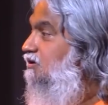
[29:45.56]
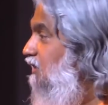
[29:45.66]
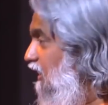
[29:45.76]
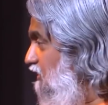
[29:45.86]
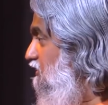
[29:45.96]

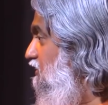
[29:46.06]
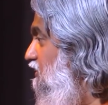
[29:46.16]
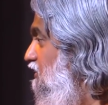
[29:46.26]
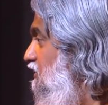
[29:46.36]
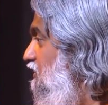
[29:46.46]
Right?
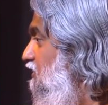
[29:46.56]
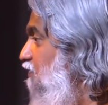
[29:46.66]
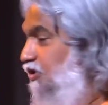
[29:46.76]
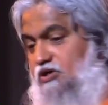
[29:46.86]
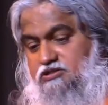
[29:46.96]

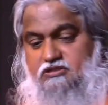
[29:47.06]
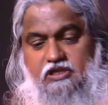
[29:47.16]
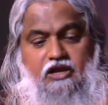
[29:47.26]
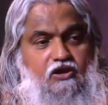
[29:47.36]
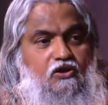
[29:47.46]
Because
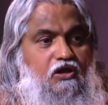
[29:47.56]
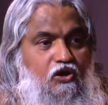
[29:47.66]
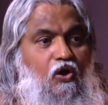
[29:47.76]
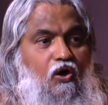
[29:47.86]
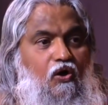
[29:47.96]
that
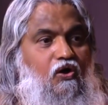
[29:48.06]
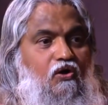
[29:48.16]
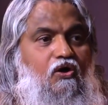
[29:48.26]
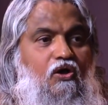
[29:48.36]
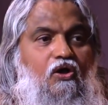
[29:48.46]
law
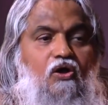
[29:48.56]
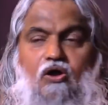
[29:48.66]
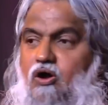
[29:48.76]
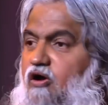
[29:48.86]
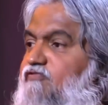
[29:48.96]

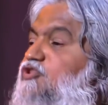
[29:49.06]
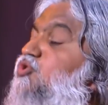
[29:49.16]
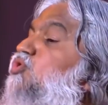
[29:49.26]
of do